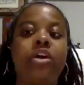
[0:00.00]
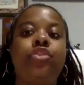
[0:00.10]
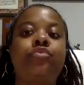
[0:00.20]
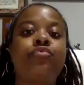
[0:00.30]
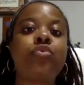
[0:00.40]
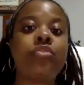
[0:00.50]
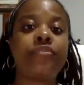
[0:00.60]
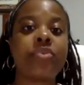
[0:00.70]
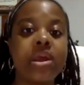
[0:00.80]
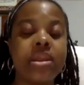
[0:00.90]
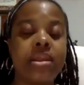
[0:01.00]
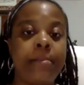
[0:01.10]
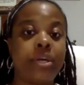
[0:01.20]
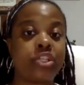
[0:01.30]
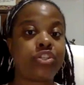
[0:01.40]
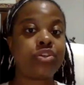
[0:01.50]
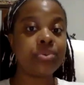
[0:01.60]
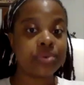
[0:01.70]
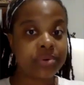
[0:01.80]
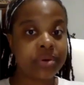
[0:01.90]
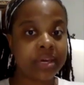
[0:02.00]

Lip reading: The rule for number 2